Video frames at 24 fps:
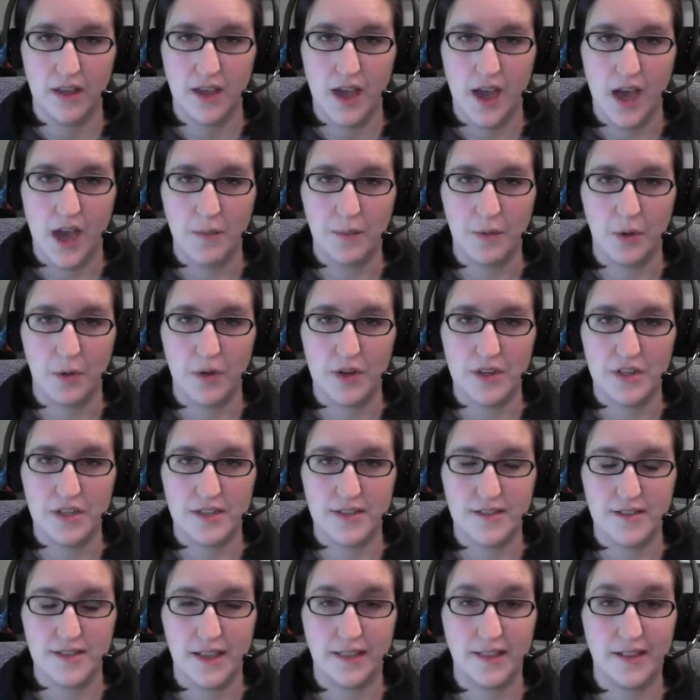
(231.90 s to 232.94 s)
I'm going to
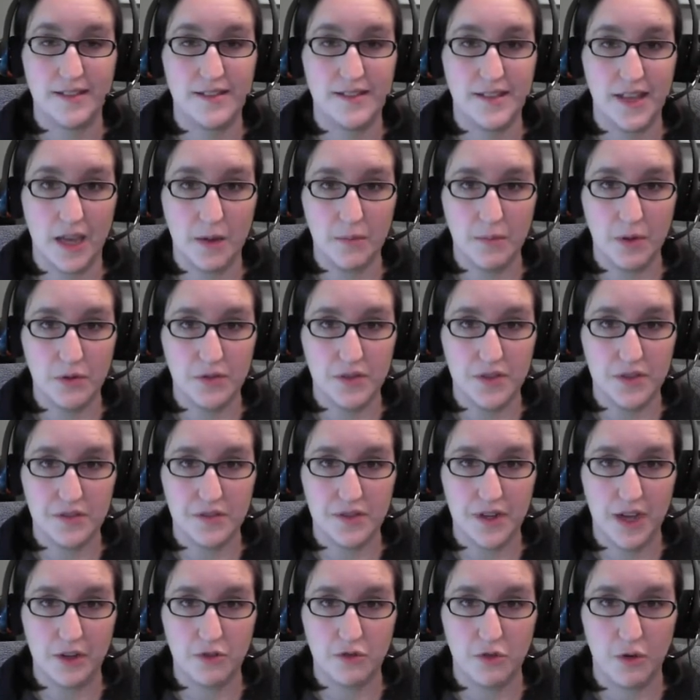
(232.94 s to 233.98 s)
sing the same notes as
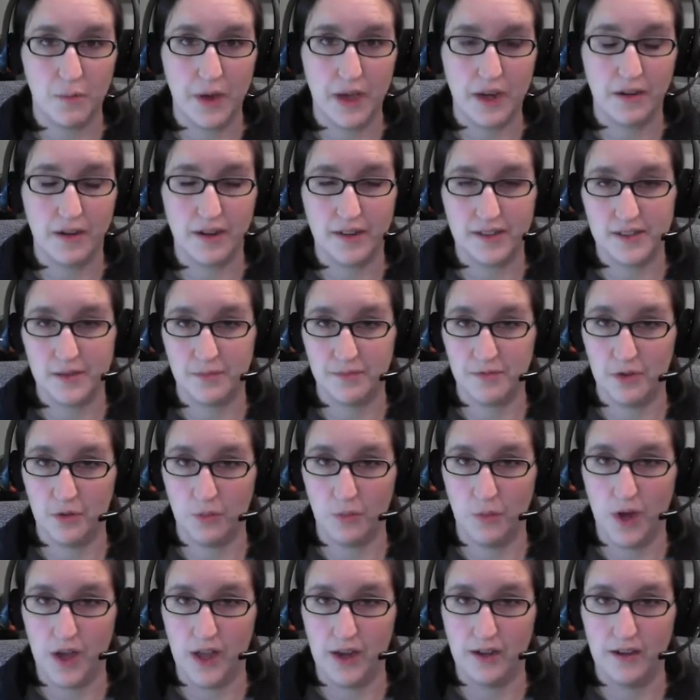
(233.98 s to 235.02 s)
natural minor except for
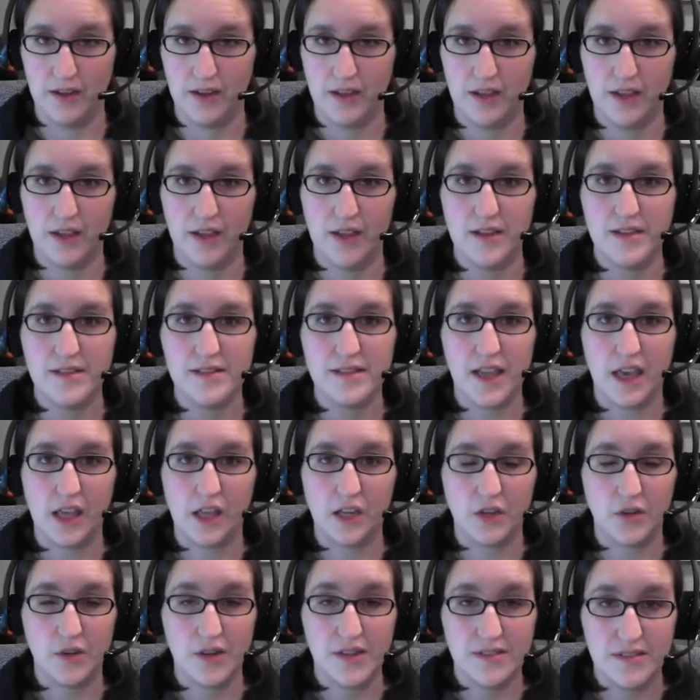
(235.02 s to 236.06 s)
one. Scale
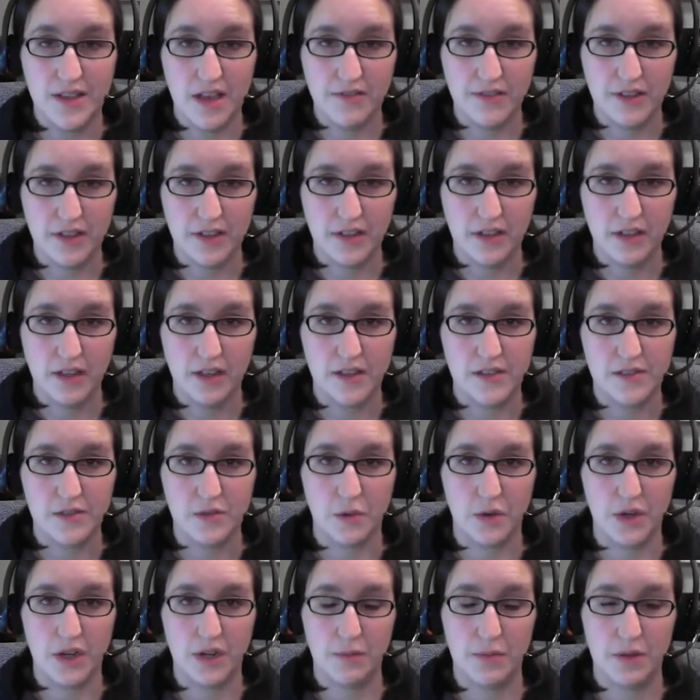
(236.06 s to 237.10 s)
degree 7 is
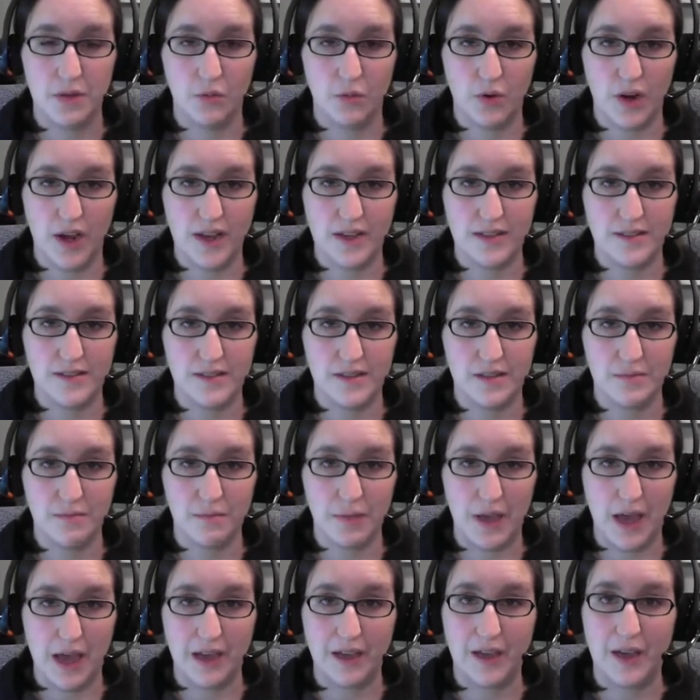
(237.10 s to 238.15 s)
going to be raised
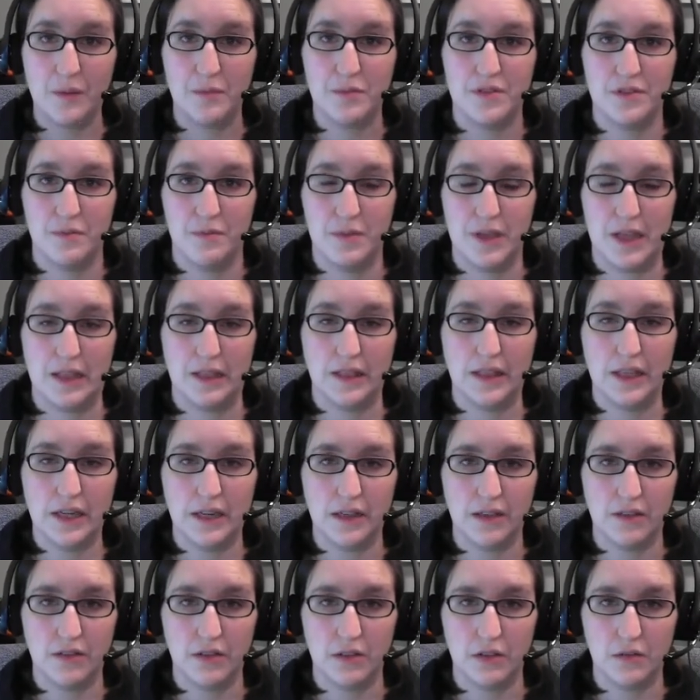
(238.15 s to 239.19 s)
back up to be a
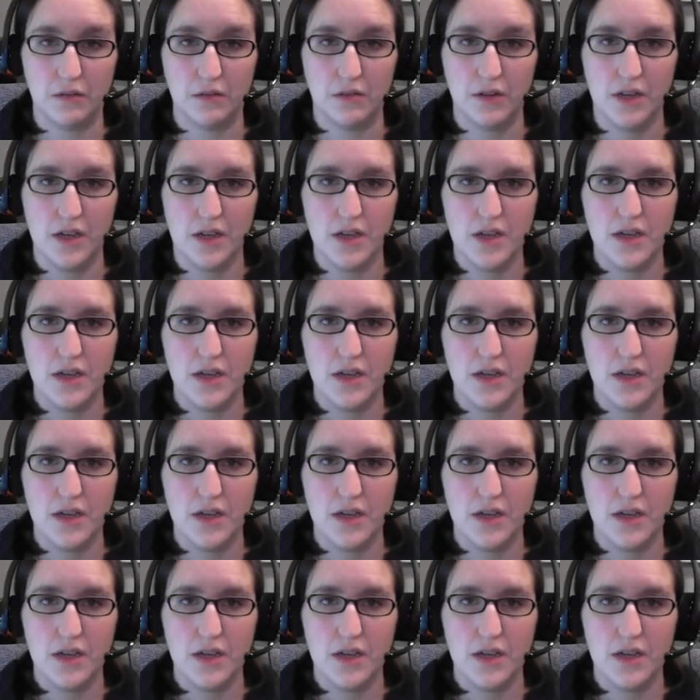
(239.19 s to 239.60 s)
leading tone.